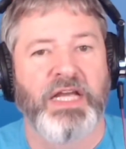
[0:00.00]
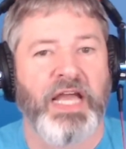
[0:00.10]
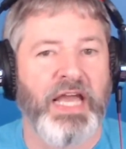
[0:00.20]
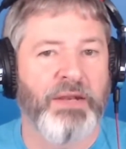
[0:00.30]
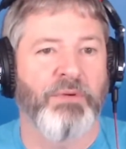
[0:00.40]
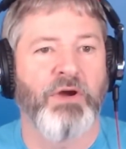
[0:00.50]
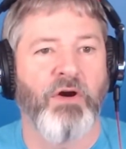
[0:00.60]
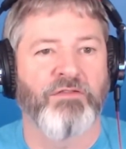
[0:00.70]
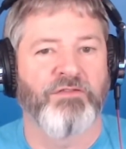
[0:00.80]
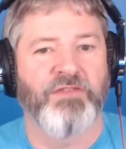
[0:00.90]
and it will go
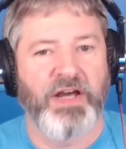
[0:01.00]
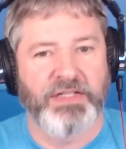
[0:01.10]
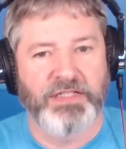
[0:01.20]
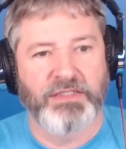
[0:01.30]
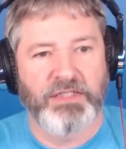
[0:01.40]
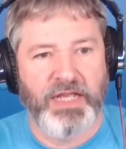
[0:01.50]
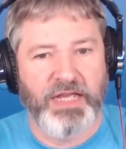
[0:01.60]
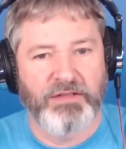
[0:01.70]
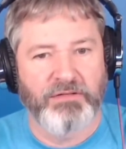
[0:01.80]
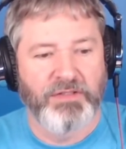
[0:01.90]
off and find it
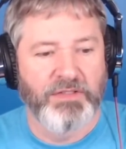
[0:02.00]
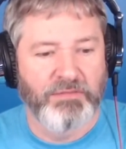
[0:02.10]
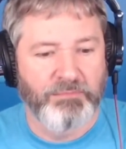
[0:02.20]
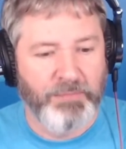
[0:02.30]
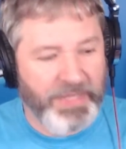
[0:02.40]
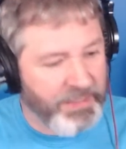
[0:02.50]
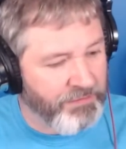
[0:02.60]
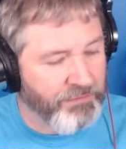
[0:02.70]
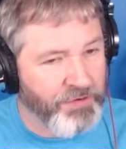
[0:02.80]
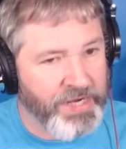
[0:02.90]
and make it
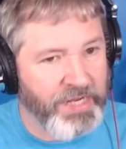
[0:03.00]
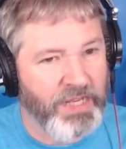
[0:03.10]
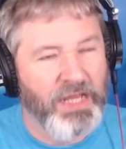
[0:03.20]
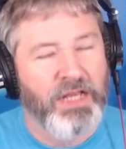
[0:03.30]
ring.